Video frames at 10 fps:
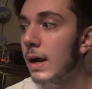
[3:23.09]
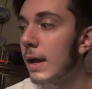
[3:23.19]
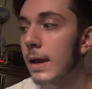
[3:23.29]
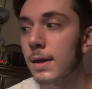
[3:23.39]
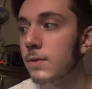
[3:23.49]

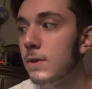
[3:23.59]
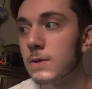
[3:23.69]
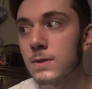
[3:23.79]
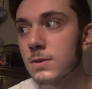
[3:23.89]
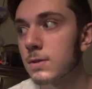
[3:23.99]
I had
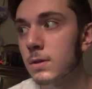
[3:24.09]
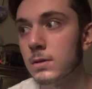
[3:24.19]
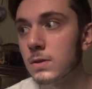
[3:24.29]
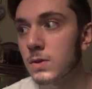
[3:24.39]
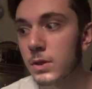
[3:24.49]
this
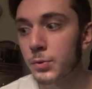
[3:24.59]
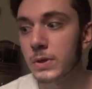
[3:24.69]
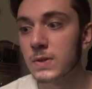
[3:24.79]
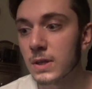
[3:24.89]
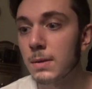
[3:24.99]

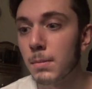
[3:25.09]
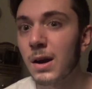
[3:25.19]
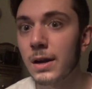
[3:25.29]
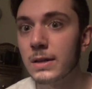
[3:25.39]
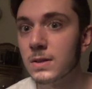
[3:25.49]
series in
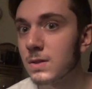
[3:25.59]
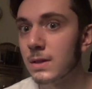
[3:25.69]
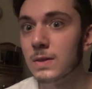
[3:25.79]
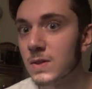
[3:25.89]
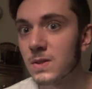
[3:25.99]
mind
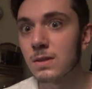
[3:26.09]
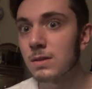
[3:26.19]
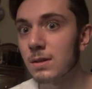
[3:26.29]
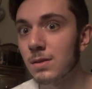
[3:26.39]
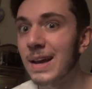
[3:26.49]
since
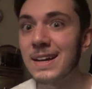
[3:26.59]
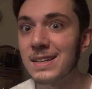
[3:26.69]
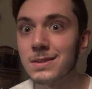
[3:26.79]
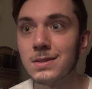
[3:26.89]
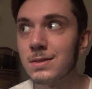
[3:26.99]

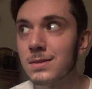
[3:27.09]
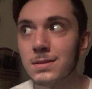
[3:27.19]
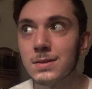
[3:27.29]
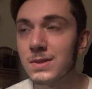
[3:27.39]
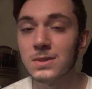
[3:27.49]
last
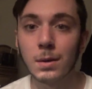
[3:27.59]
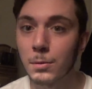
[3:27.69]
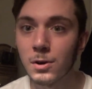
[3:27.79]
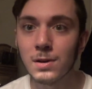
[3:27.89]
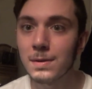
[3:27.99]

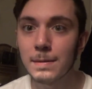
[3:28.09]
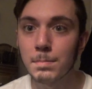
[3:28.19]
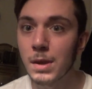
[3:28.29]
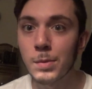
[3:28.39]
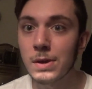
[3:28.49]
summer,
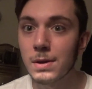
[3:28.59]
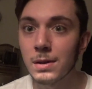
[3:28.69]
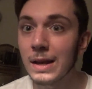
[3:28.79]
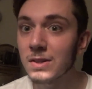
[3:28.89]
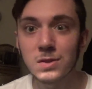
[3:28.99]
maybe
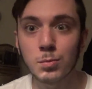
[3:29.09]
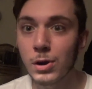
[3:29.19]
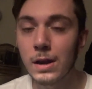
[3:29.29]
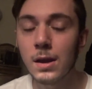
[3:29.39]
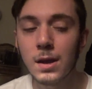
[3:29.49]
last
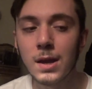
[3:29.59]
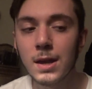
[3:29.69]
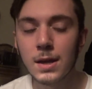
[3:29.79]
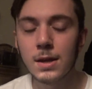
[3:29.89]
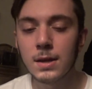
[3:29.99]
spring.
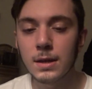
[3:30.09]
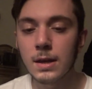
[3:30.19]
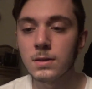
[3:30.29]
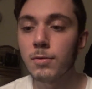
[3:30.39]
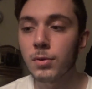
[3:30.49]

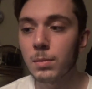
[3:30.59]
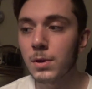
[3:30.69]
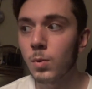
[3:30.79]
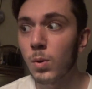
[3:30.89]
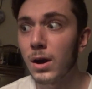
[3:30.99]
Yeah, definitely
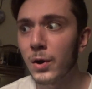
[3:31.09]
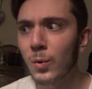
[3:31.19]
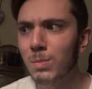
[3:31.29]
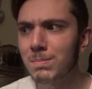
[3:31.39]
been a while.